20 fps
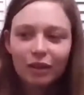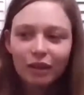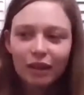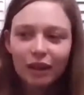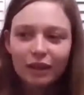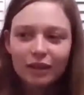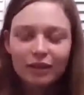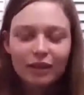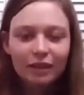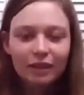And
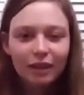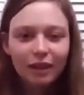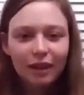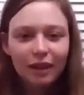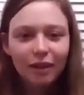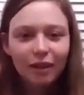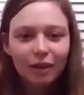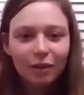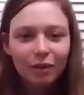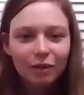then I see
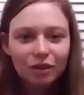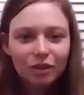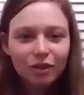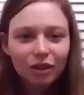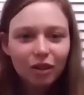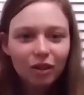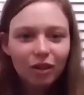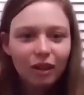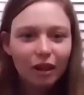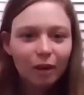the arrows
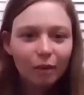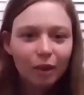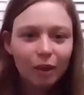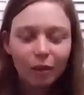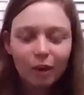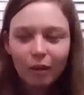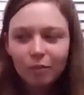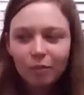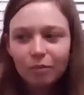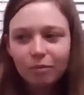turning. I'm
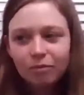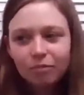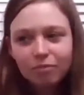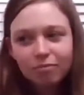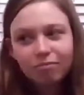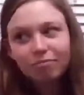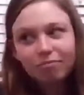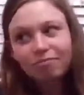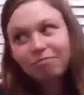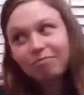like, well,
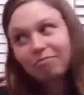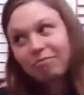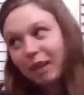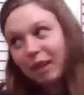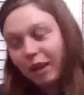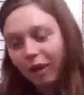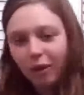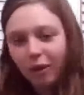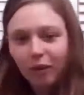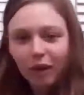
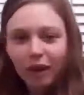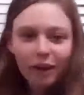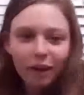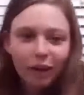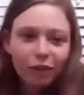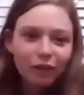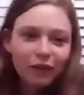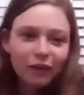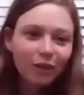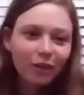all
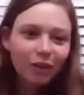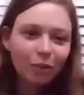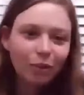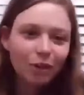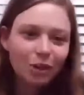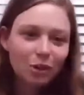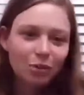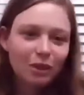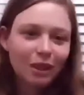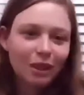right, off into the
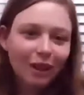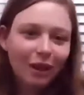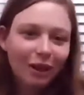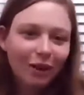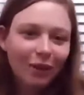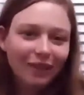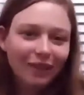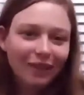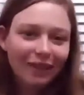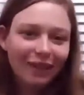woods we
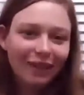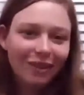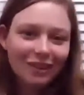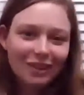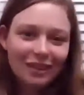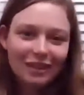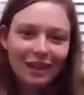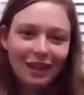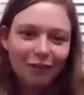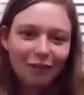go. And then
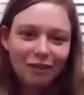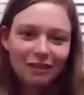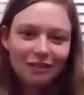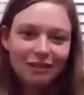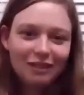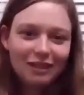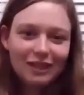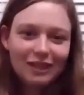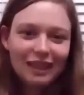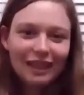they're just left
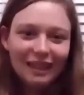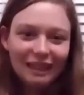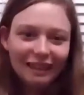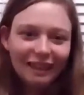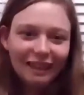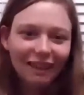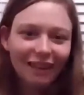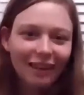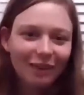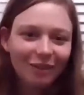
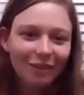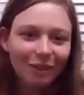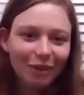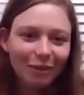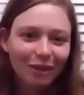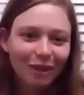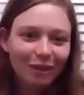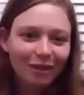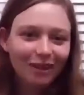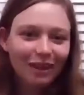sitting there. I don't
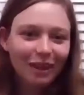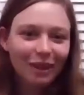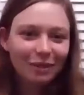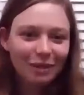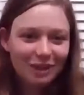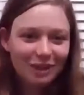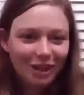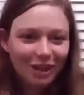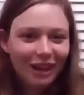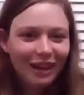know if they thought
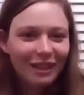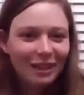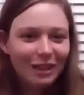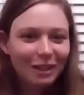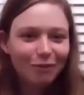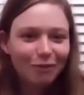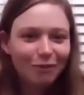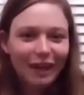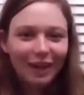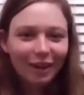I was trying
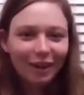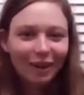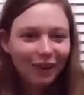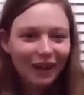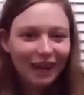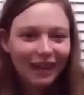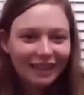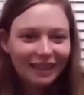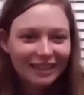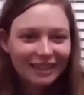to evade
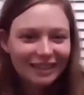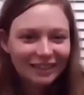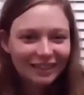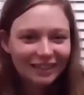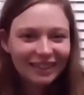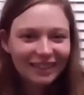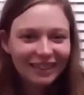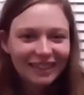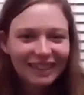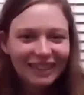arrest
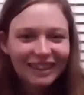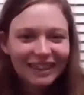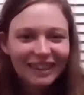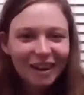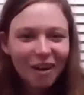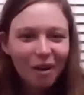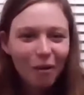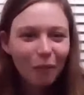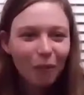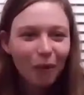or
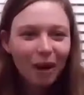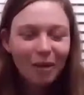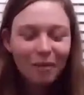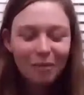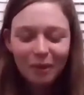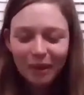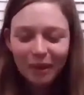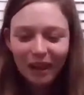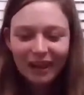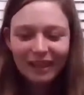
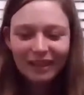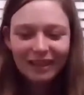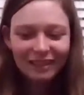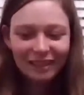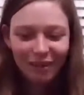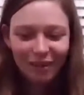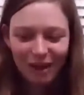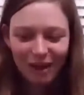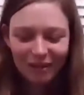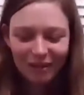what, but I
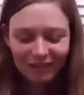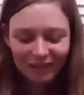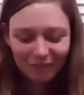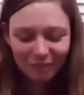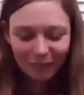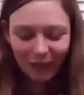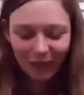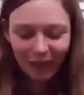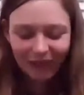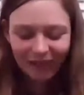didn't know how to
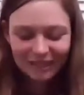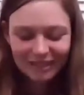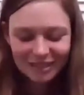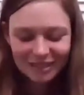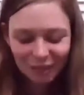get back.